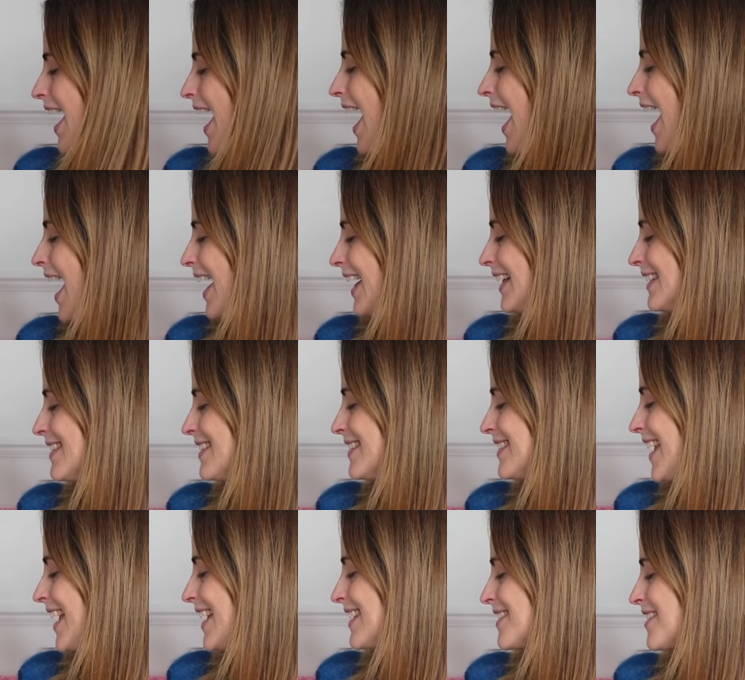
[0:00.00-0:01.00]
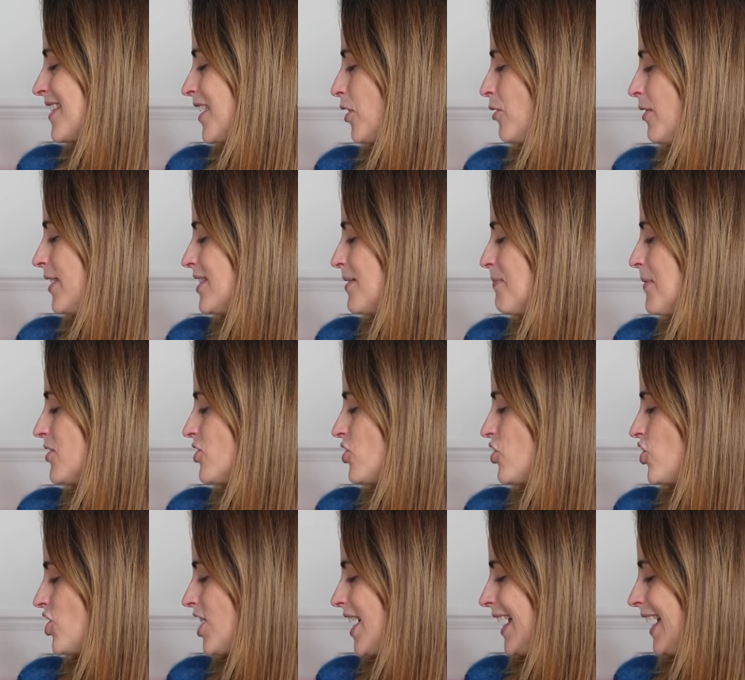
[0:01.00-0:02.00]
And it's the Christmas
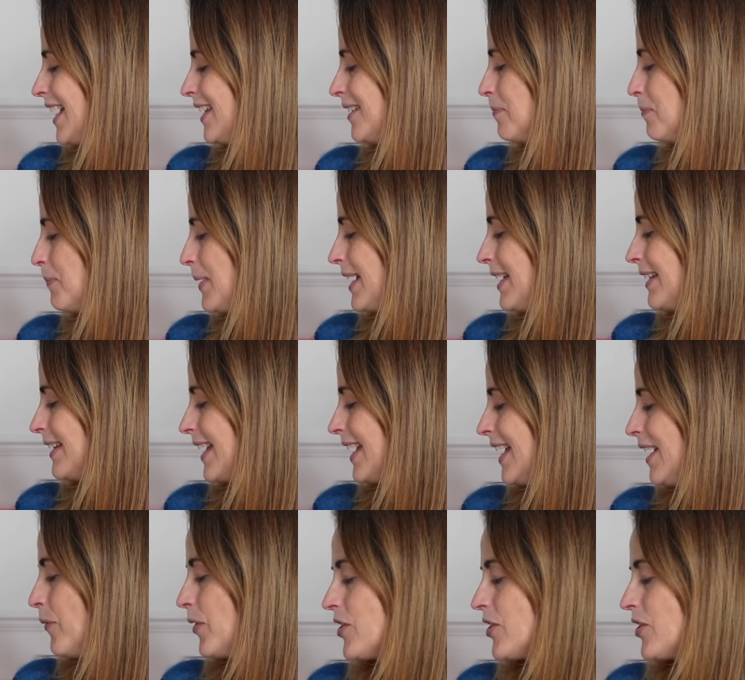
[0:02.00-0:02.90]
Chicken Beanie,